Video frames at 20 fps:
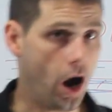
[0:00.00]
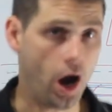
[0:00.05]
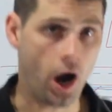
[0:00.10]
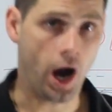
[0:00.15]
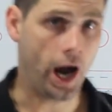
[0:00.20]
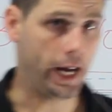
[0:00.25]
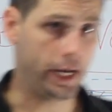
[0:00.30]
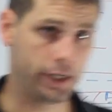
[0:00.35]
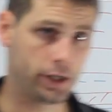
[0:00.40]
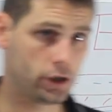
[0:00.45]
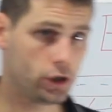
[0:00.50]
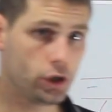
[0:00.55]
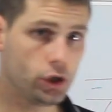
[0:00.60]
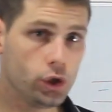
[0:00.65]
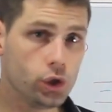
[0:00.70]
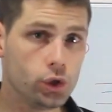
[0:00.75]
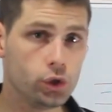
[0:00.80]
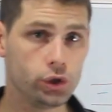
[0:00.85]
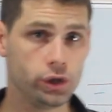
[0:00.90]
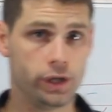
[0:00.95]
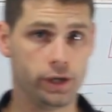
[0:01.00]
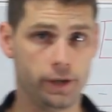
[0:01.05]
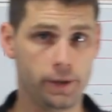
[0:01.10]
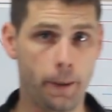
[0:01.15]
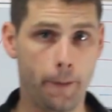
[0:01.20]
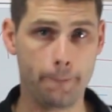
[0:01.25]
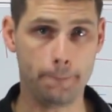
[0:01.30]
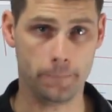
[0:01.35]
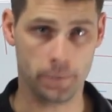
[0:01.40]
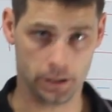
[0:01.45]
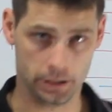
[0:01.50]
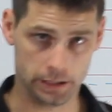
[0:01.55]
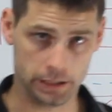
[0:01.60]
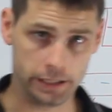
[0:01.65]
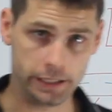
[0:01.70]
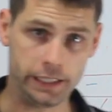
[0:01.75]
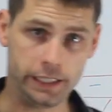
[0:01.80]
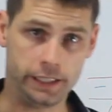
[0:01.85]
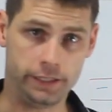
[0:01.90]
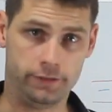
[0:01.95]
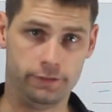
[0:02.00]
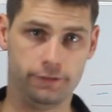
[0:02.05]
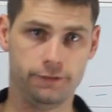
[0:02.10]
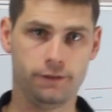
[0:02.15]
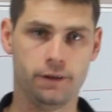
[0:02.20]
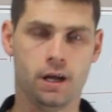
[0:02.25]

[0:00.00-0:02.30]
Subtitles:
I couldn't believe